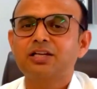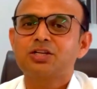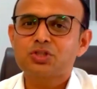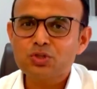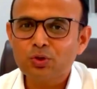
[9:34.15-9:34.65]

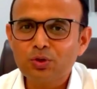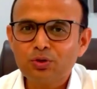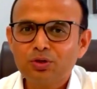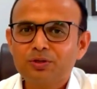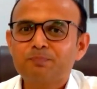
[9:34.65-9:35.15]

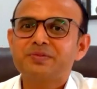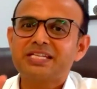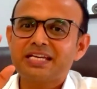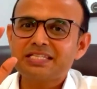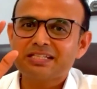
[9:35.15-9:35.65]
So
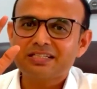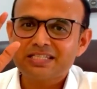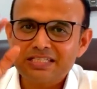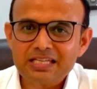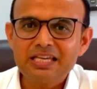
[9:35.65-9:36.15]
just
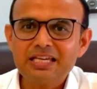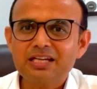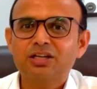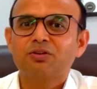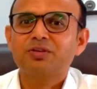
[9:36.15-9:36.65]

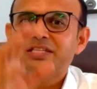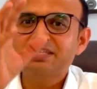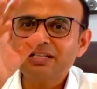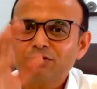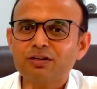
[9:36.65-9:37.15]
see, is
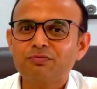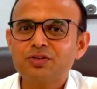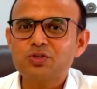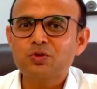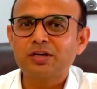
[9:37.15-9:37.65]
it your
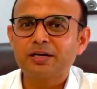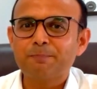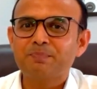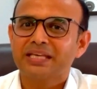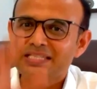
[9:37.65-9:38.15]

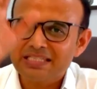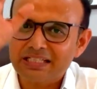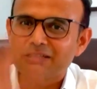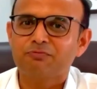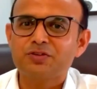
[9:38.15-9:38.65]
fistula? Is
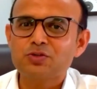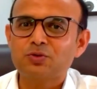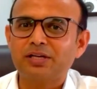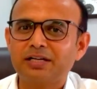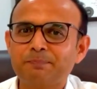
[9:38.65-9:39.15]
it
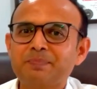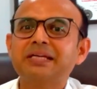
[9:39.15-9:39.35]
fistula?